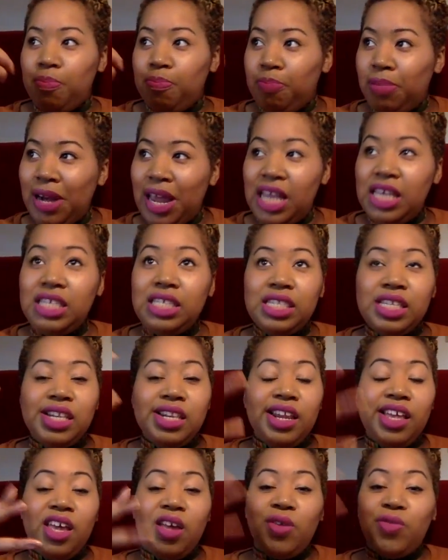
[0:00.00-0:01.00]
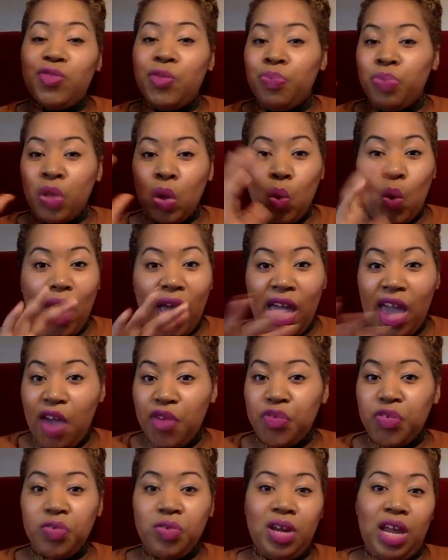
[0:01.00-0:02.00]
place to live,
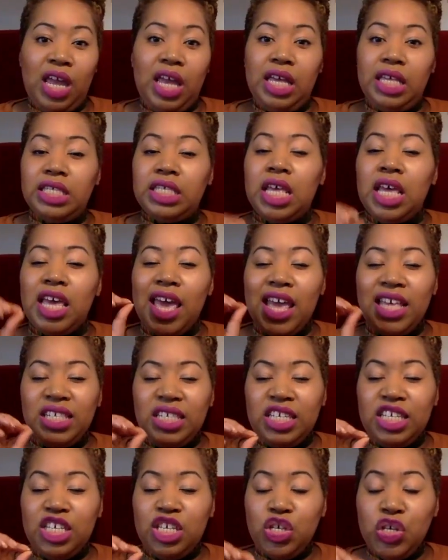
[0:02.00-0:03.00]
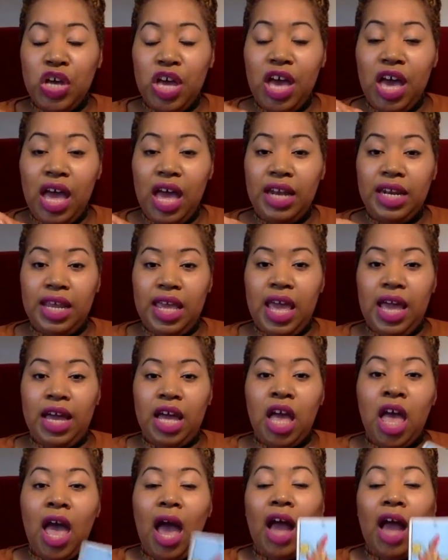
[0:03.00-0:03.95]
whatever it is, it's yearning,